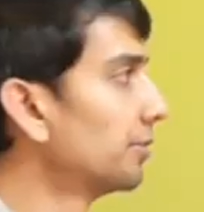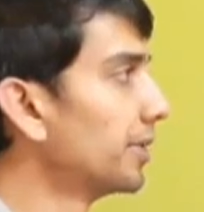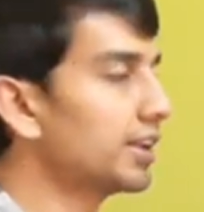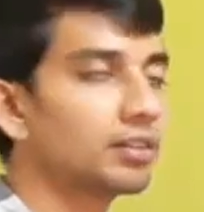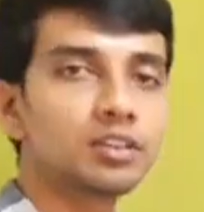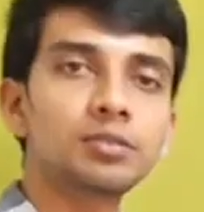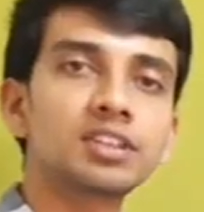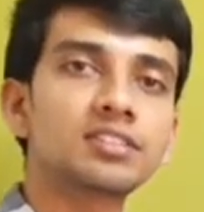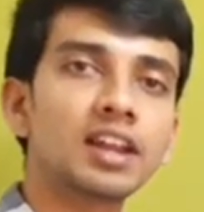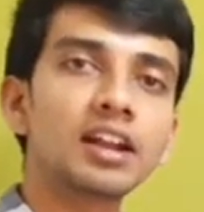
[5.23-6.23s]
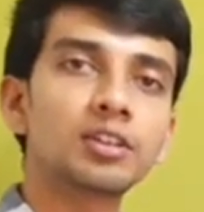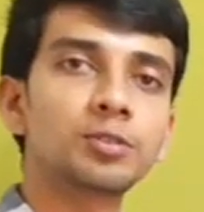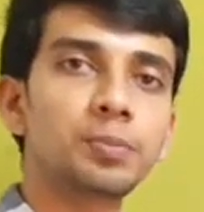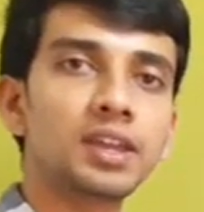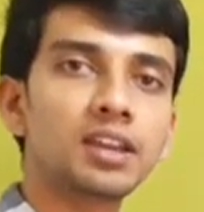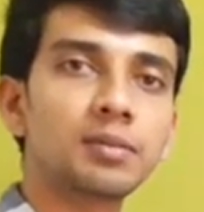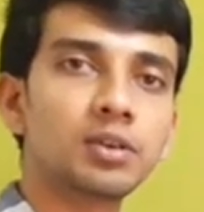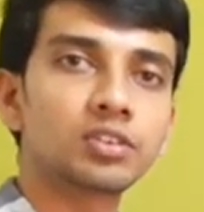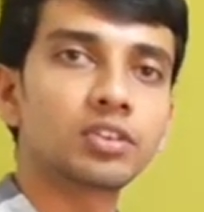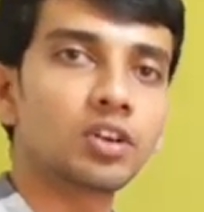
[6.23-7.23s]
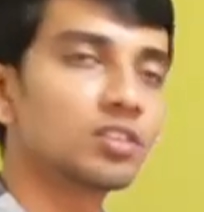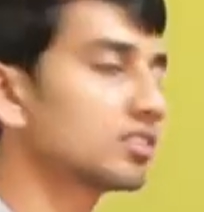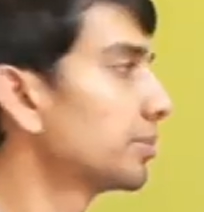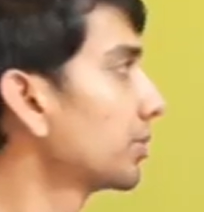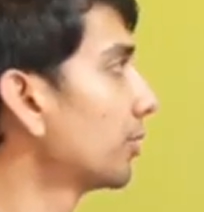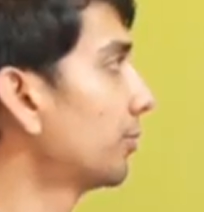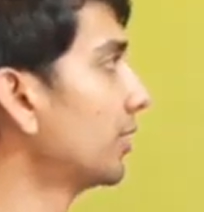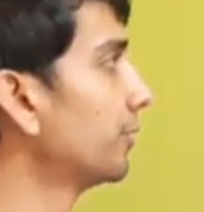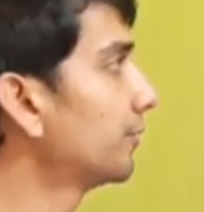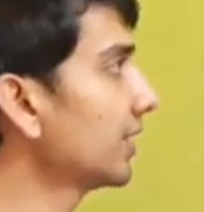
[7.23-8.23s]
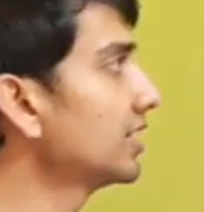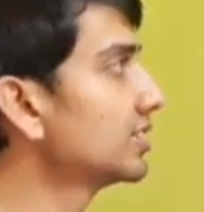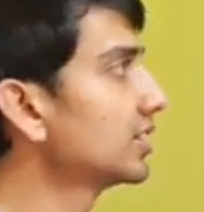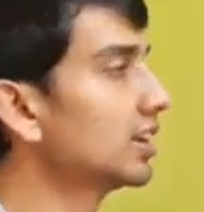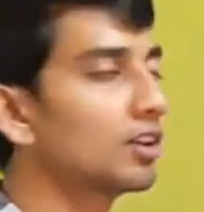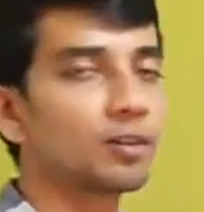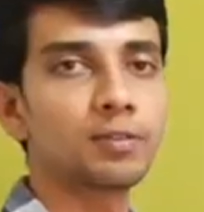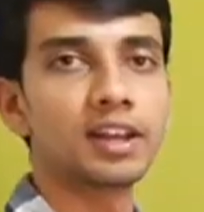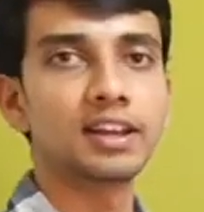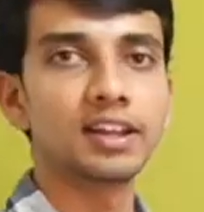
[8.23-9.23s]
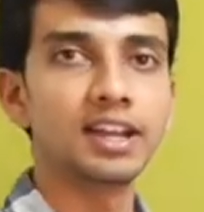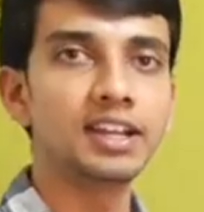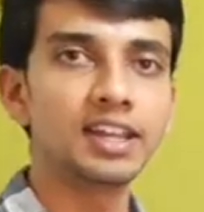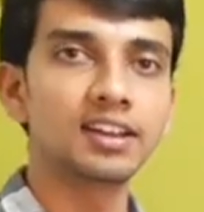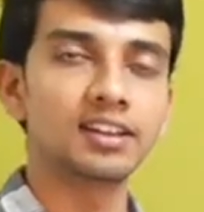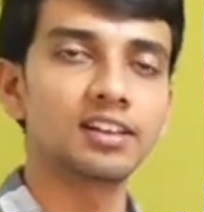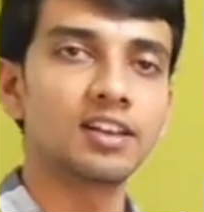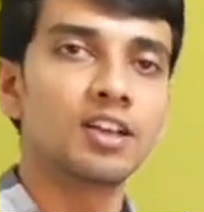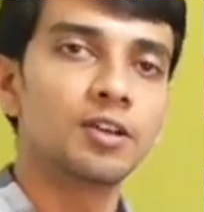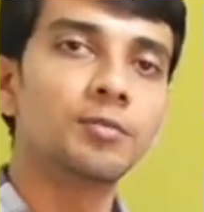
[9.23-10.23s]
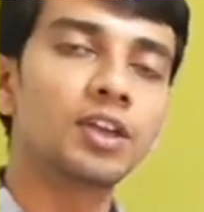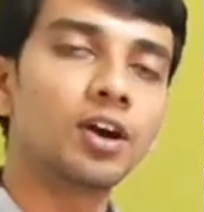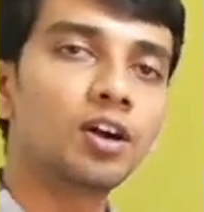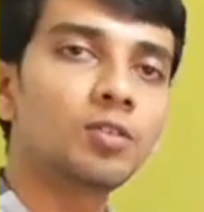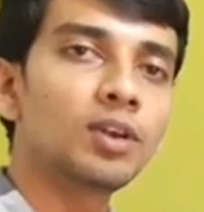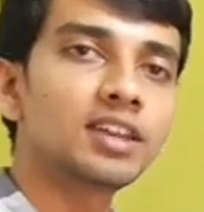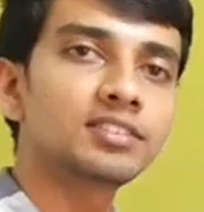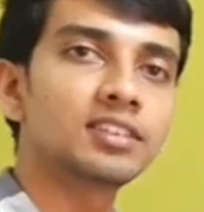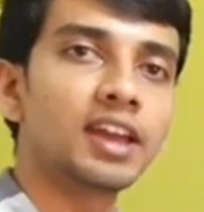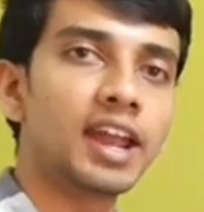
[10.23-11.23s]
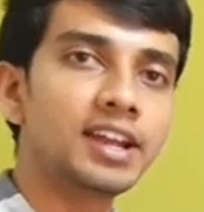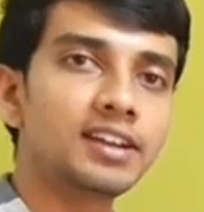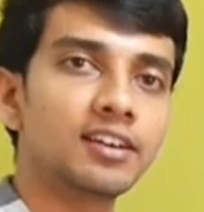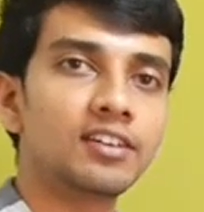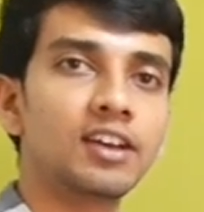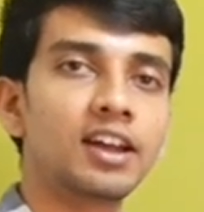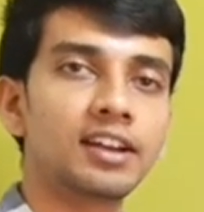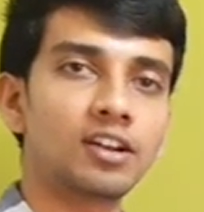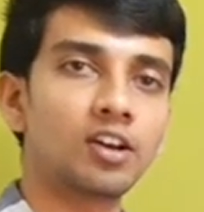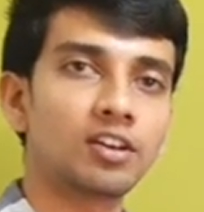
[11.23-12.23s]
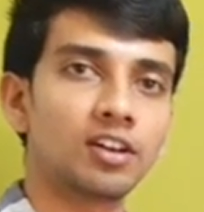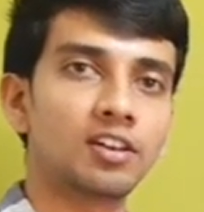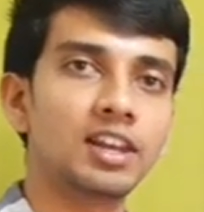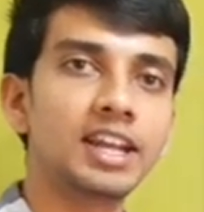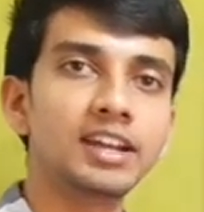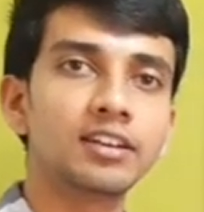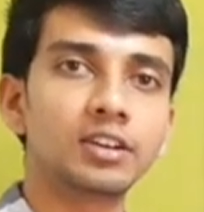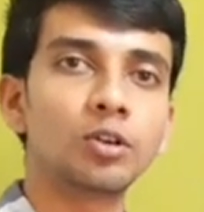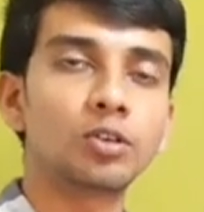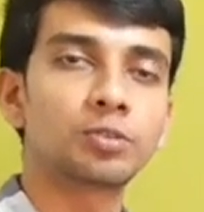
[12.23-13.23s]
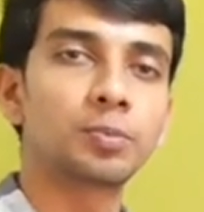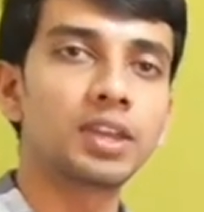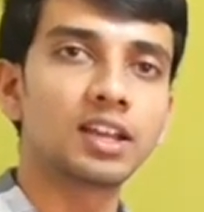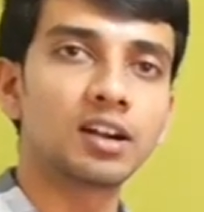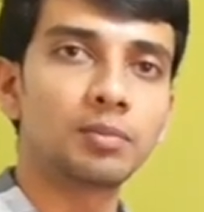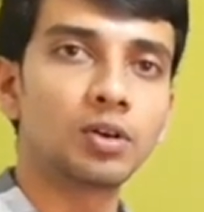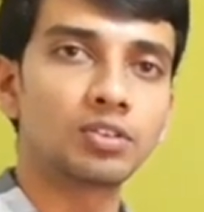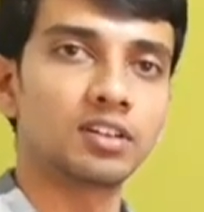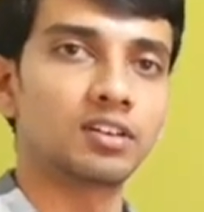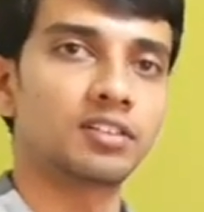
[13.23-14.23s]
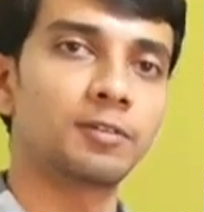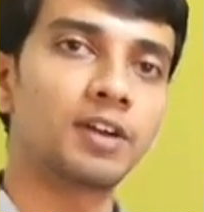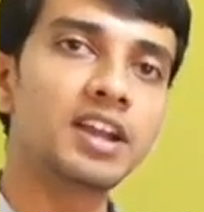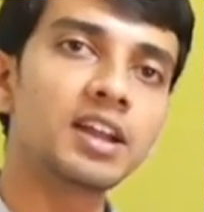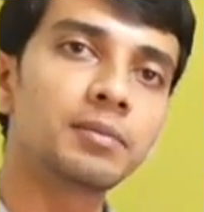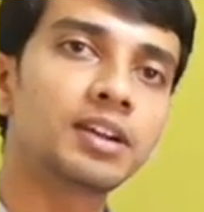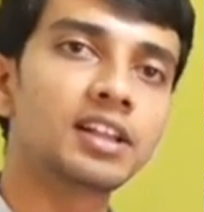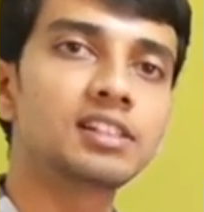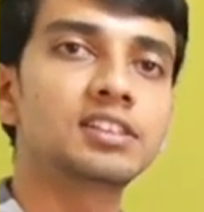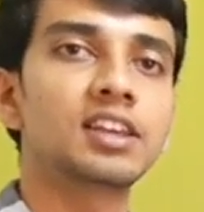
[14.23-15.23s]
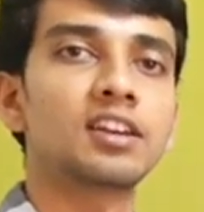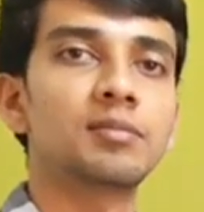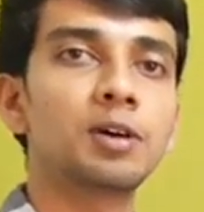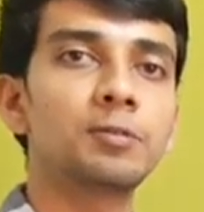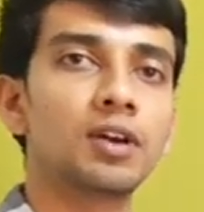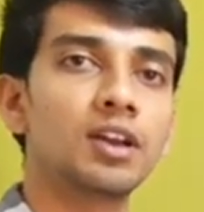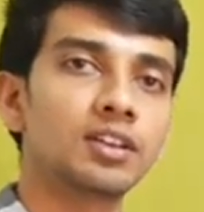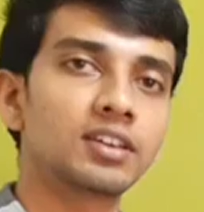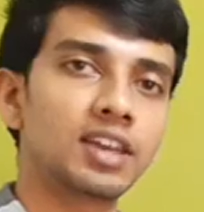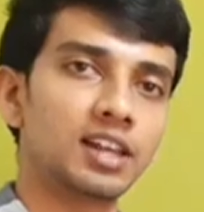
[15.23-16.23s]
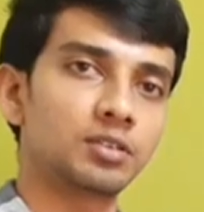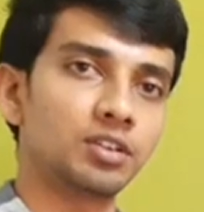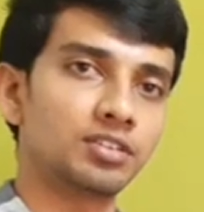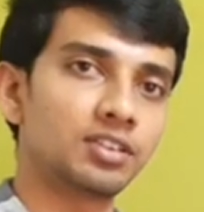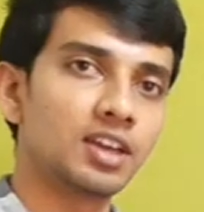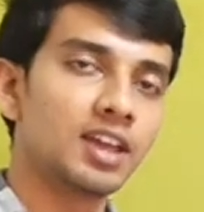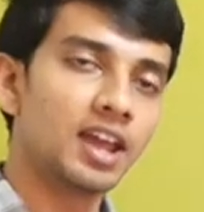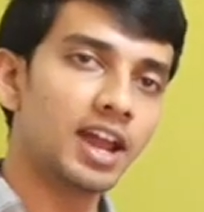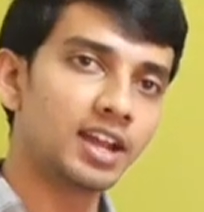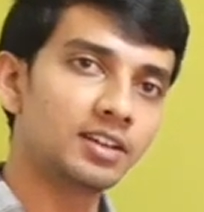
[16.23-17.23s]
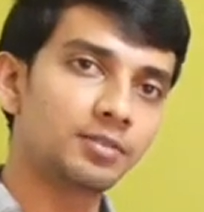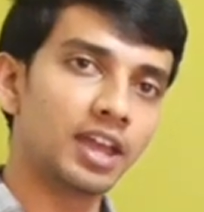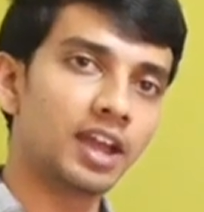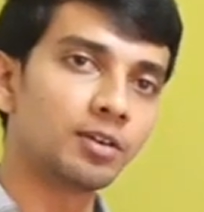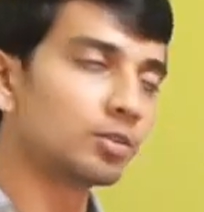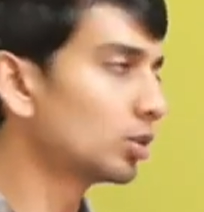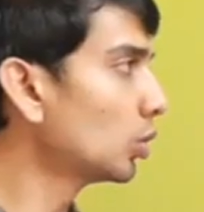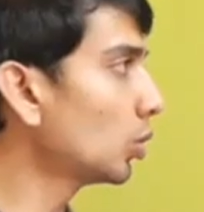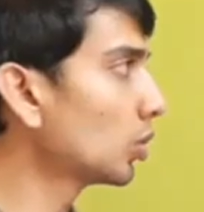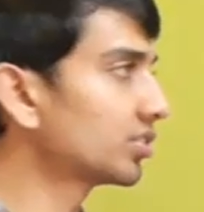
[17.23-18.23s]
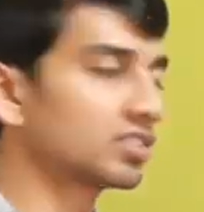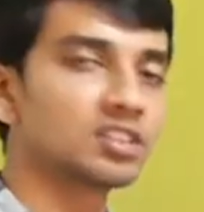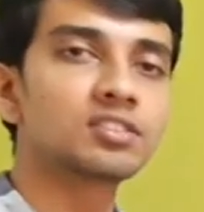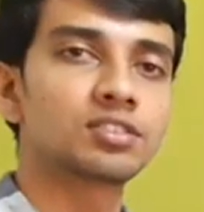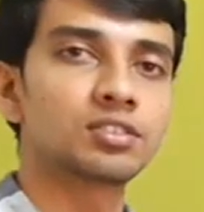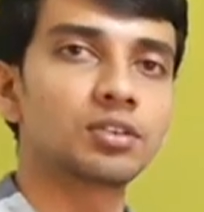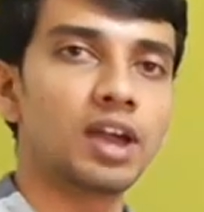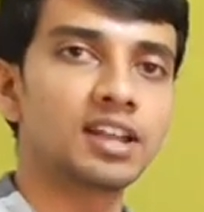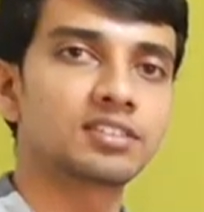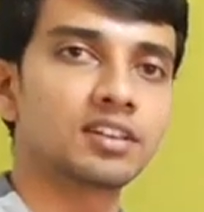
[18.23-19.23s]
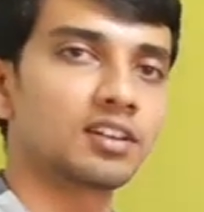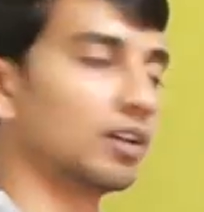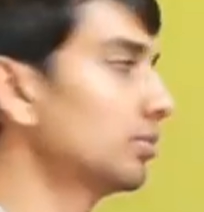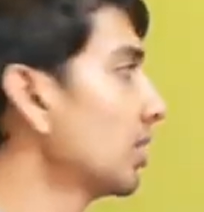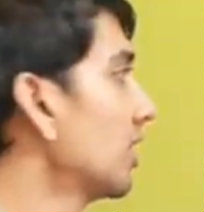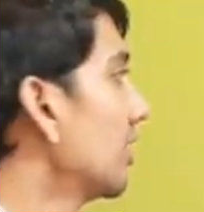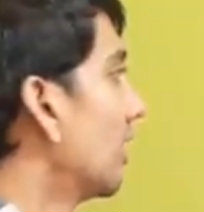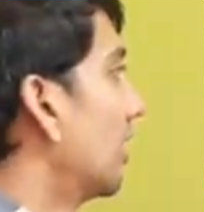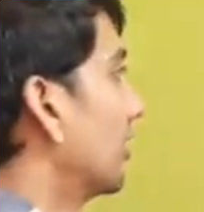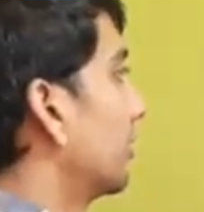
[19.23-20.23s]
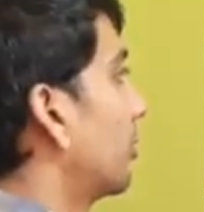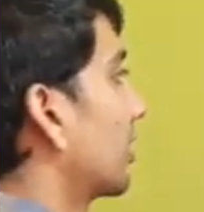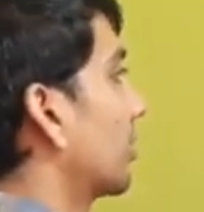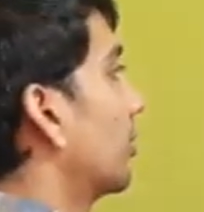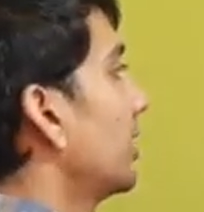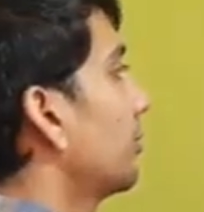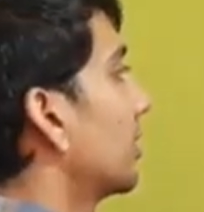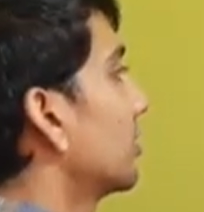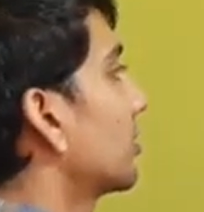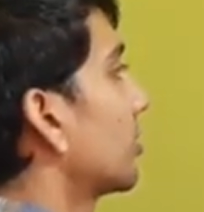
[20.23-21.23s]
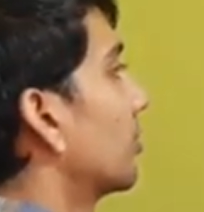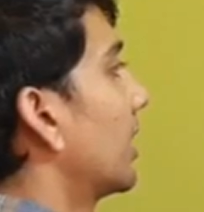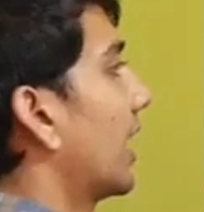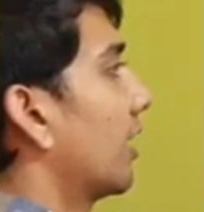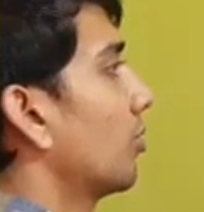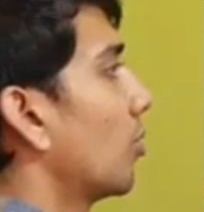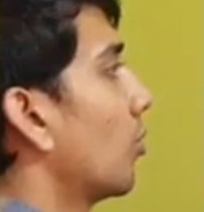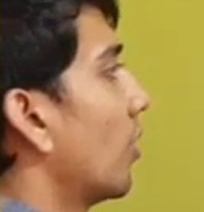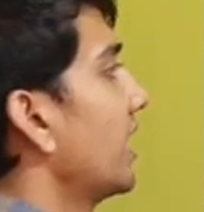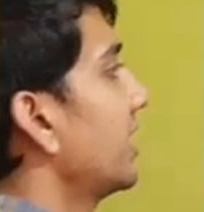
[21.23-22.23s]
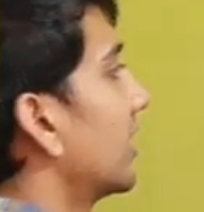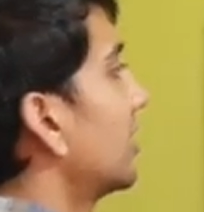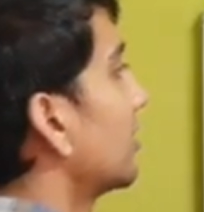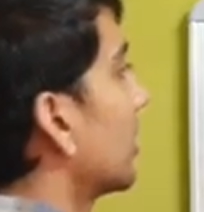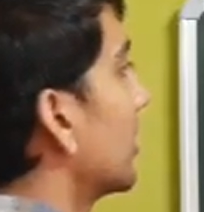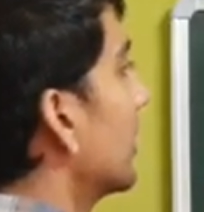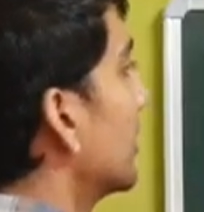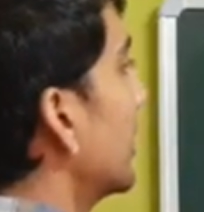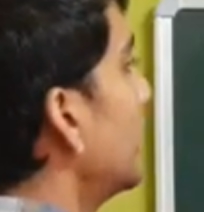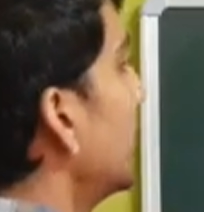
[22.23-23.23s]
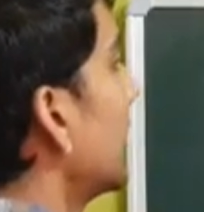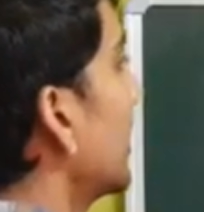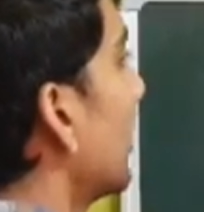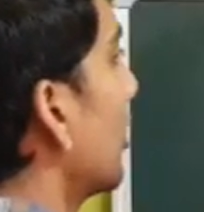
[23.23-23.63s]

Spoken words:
Whenever we start to speak about the concept of differential of an integral, we always end or lead to speak about the fundamental theorem of calculus. And we have two questions to answer now. For the very first, we have, when does integral